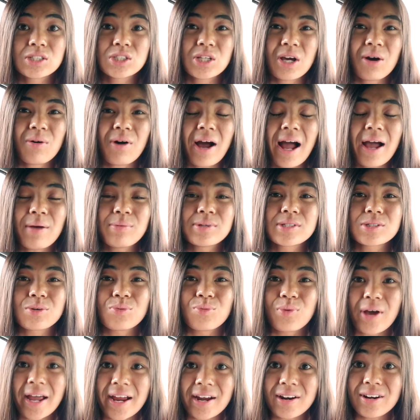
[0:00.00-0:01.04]
so I was
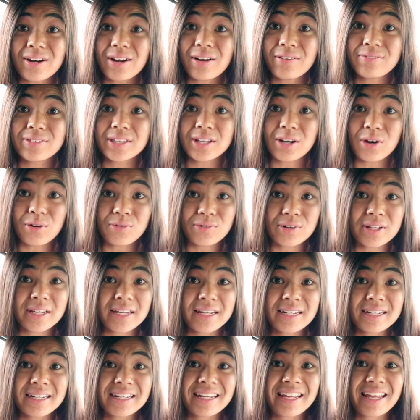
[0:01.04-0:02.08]
aware of the
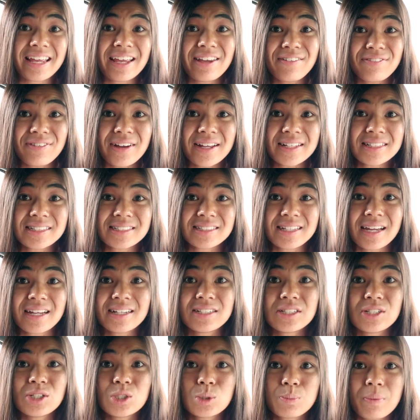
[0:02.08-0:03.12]
overheating if I
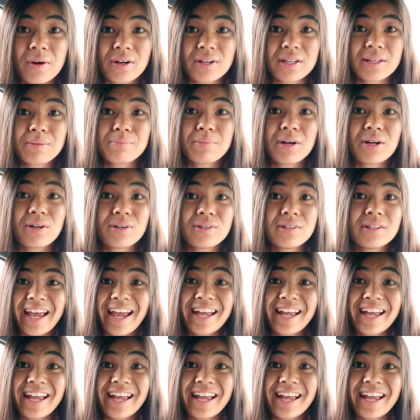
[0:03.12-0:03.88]
decided to use parking mode.